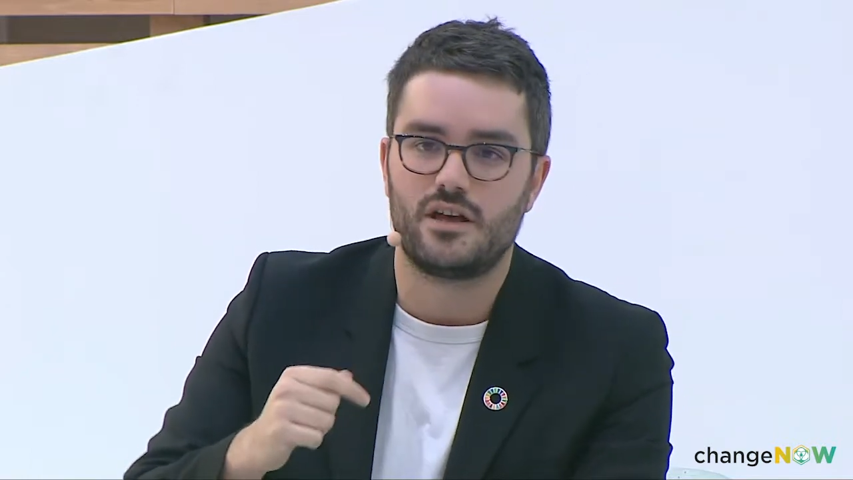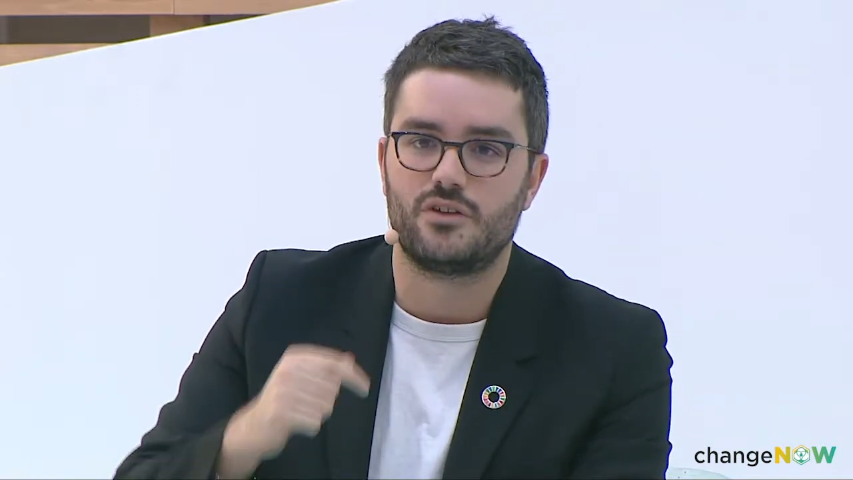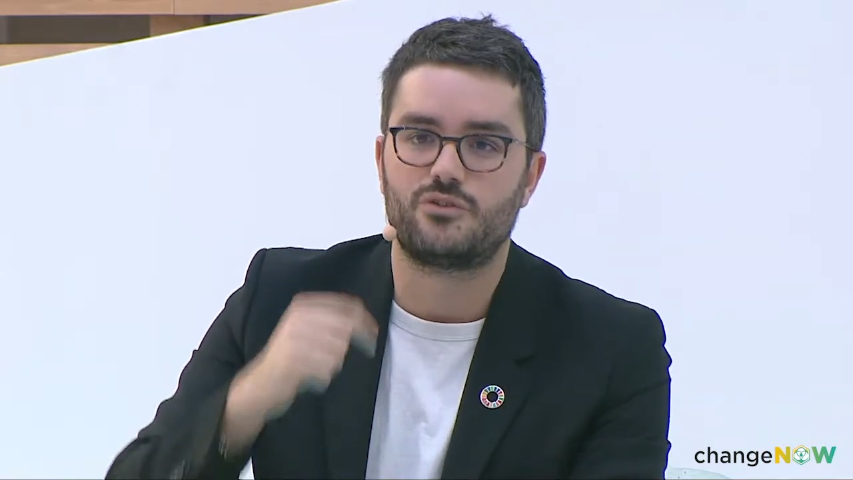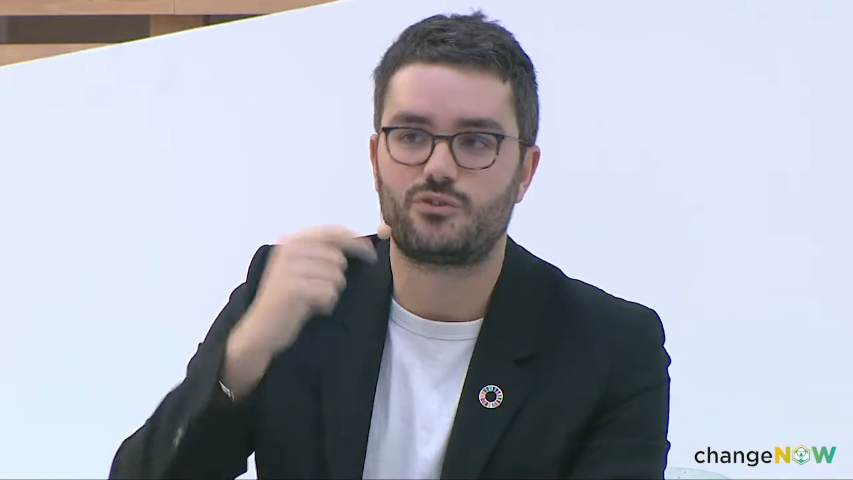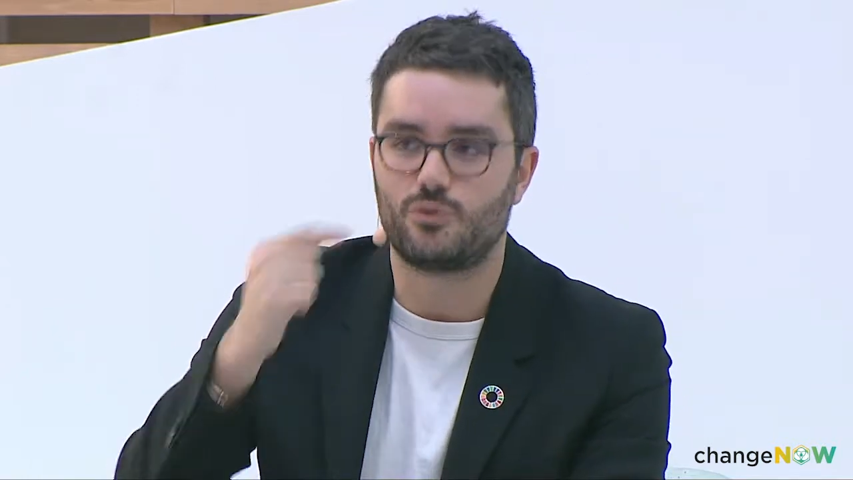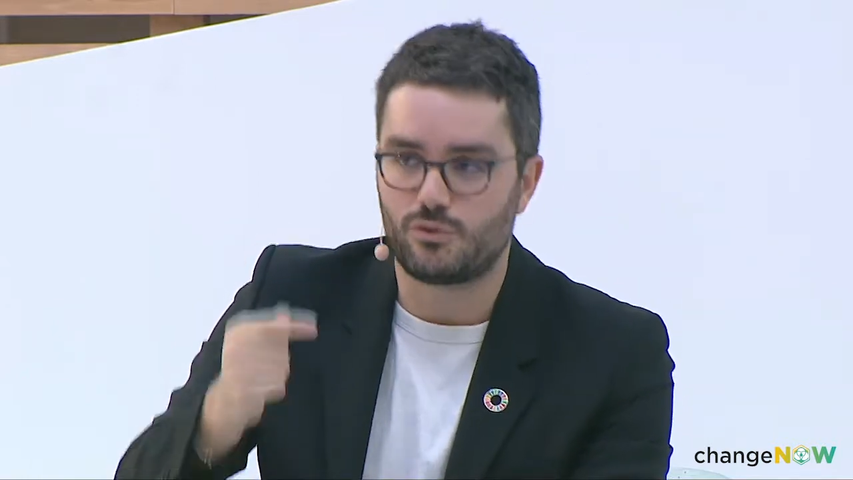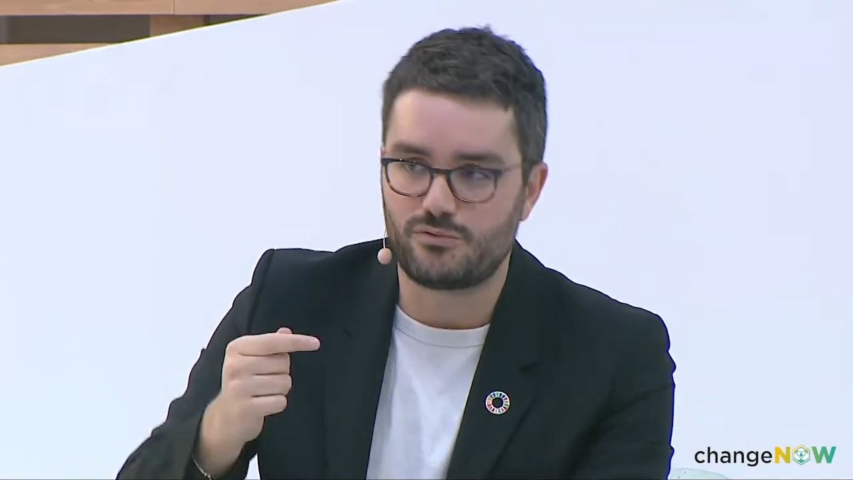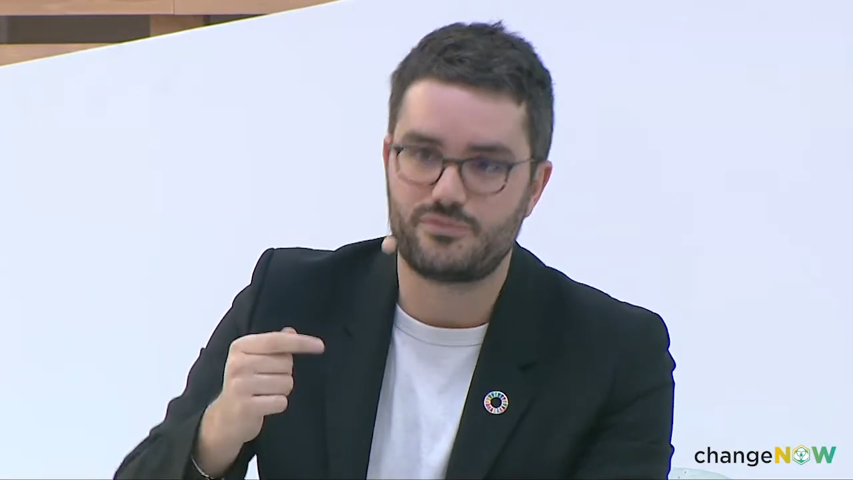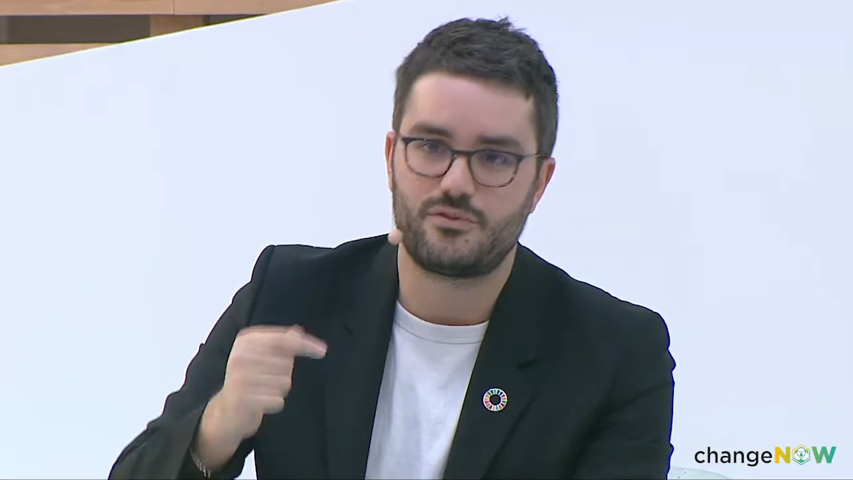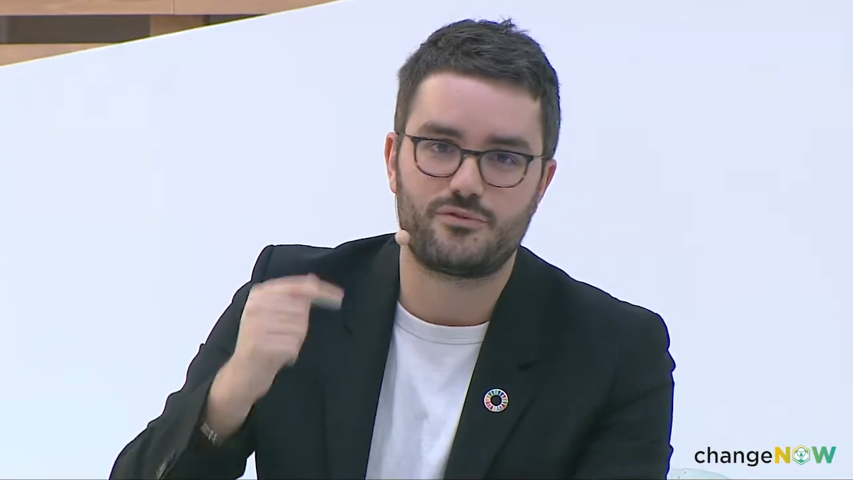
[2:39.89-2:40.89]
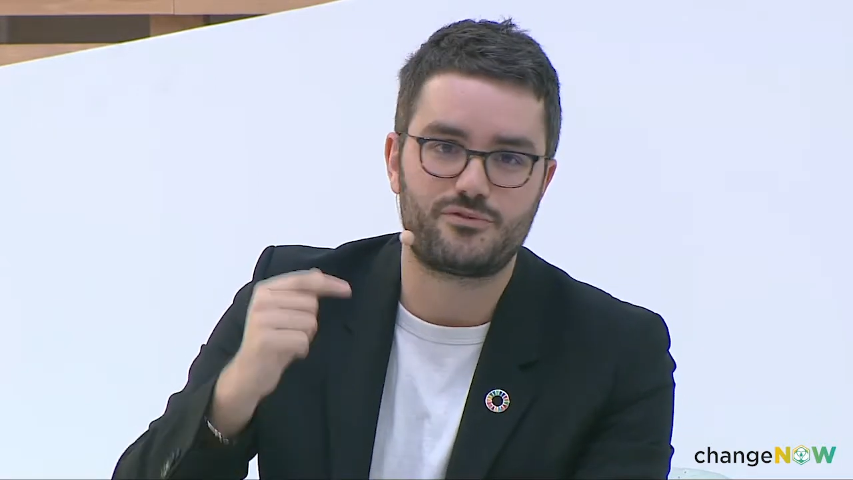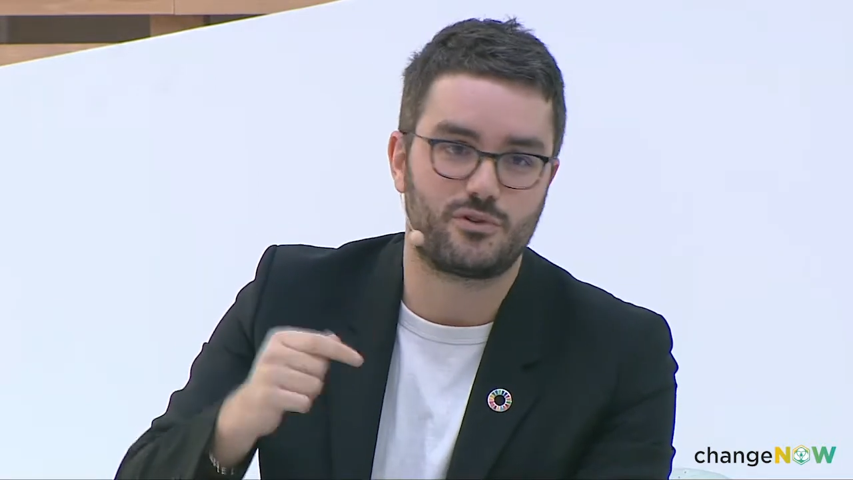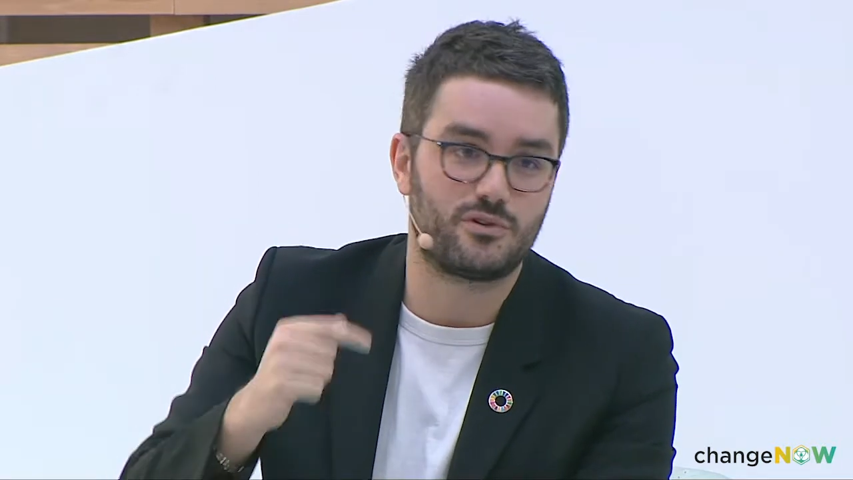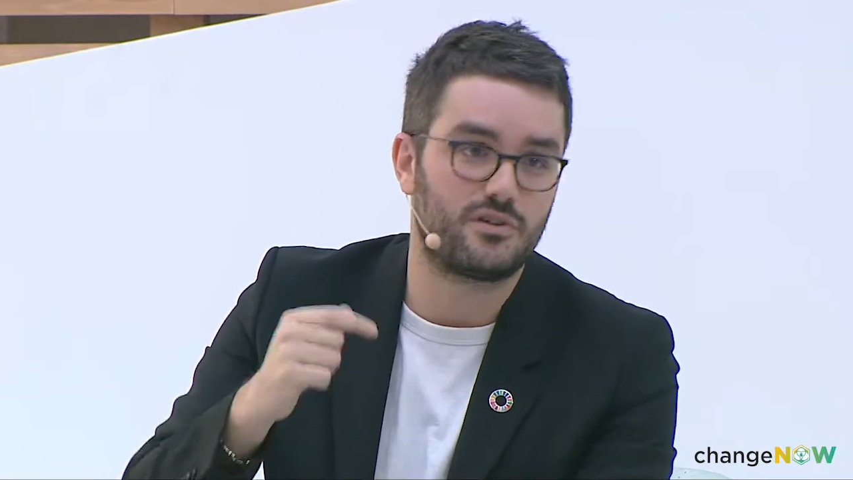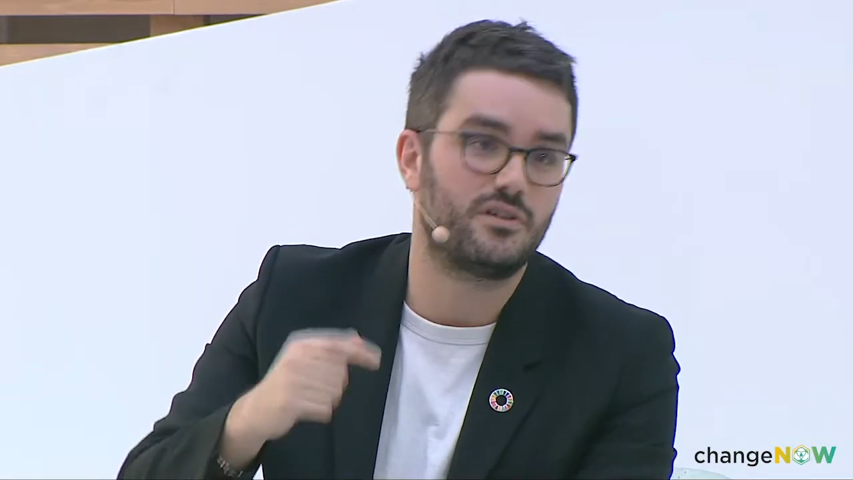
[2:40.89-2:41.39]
solve for